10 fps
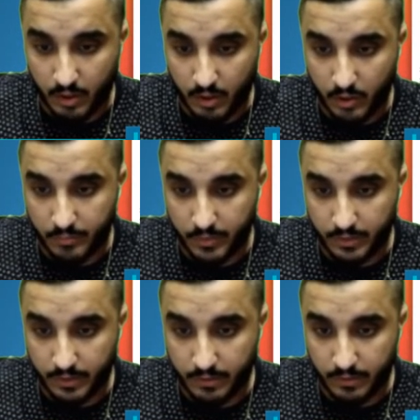
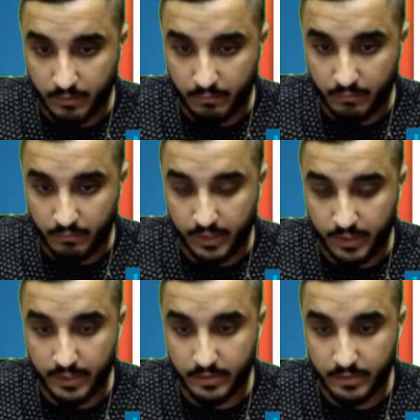open
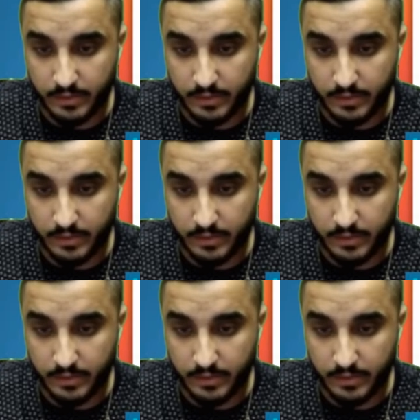VS Code,